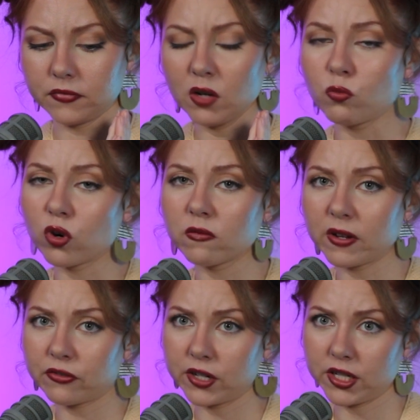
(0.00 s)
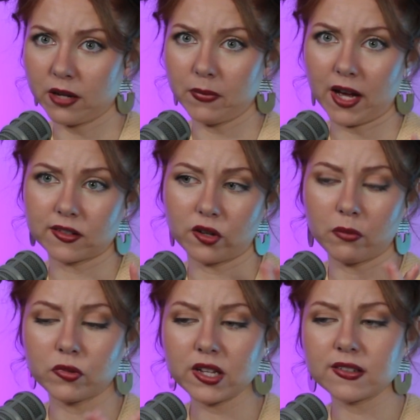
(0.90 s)
more of my free time back, so
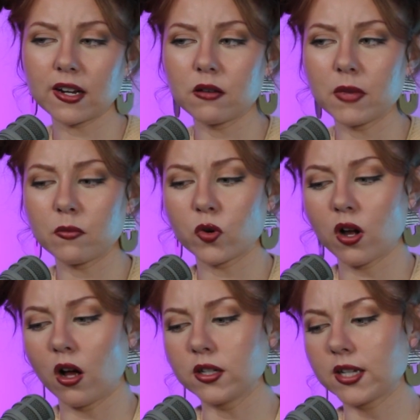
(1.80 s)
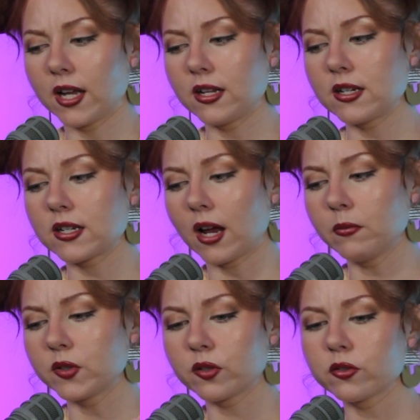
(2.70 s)
I'm really excited to make more content.
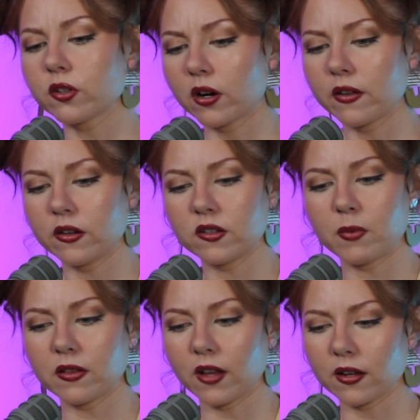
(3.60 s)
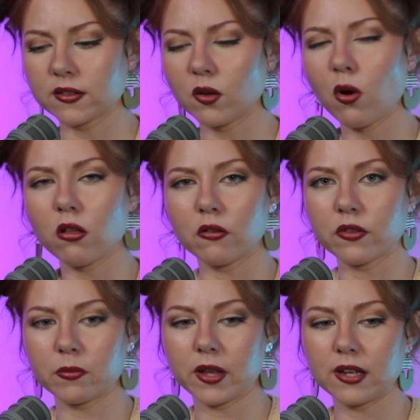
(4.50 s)
I'm so sorry that it's been like so all over
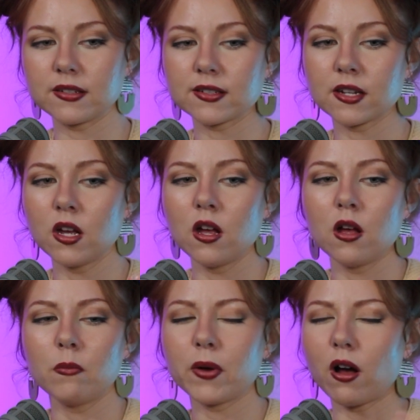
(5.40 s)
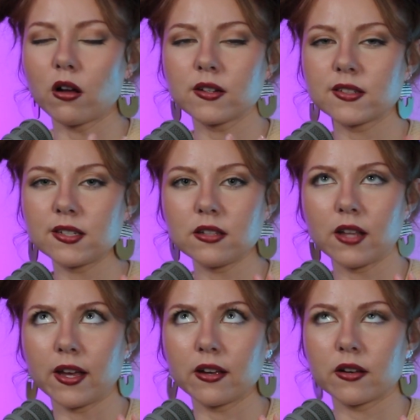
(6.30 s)
the place, but honestly,
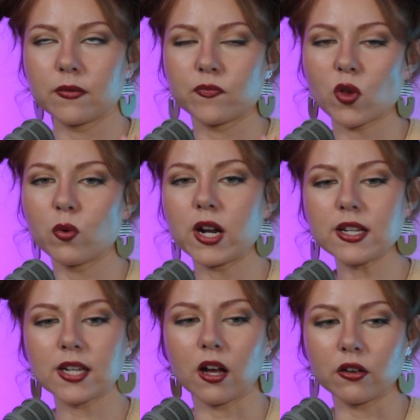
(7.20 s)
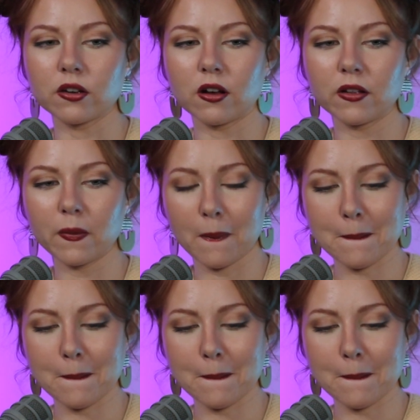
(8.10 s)
like, when I tell y'all,